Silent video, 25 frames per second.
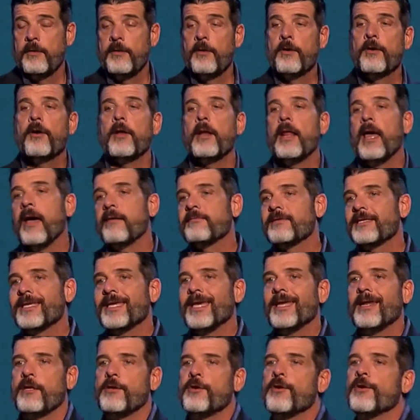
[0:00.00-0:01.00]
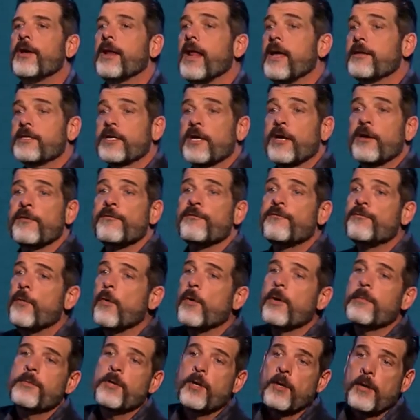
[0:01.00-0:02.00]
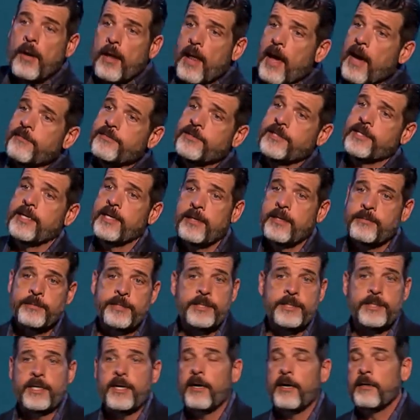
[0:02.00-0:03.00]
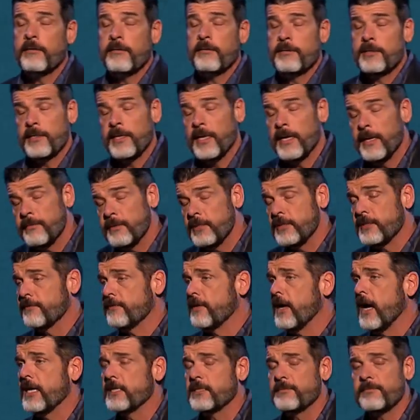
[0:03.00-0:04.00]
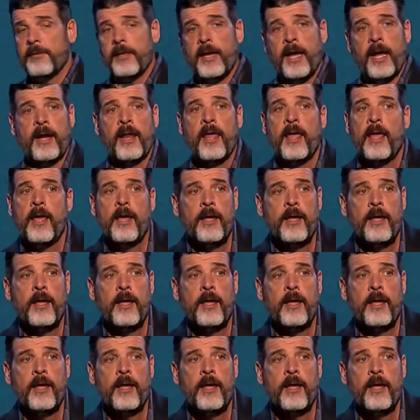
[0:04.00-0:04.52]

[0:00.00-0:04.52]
You're going to have to get it. You're going to have to conform your life to the image of God's plan.